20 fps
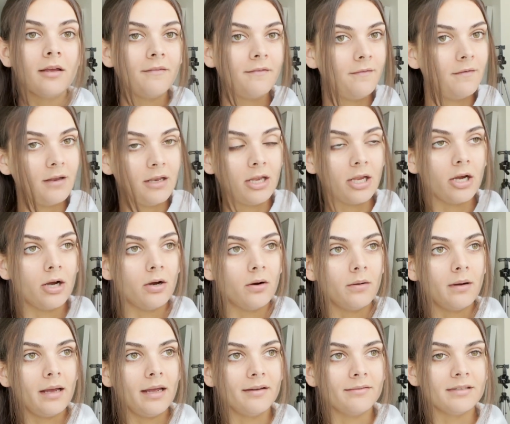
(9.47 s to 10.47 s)

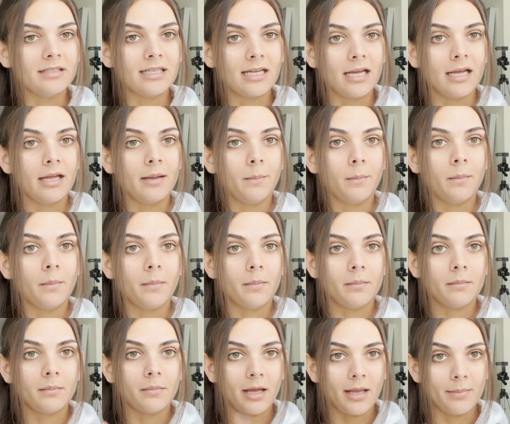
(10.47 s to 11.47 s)
video every time
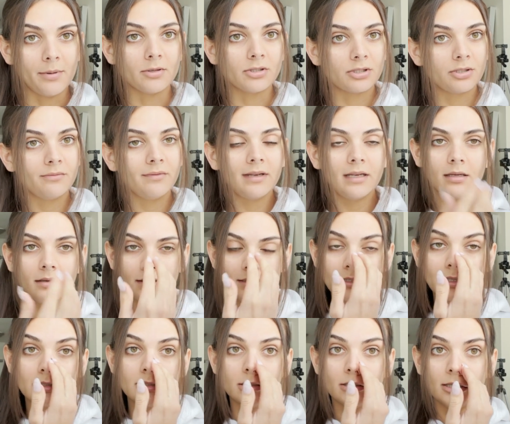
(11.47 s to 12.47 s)
I post a new video, it's
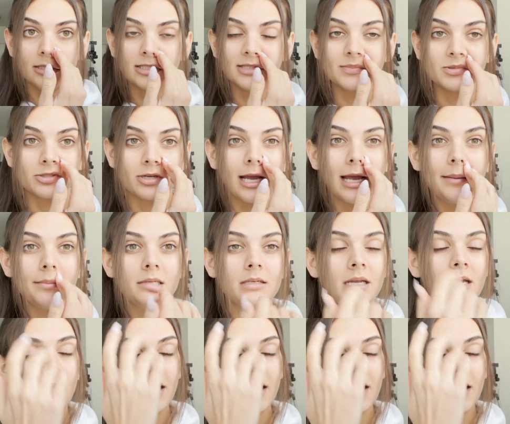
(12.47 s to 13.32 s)
because you're not subscribed.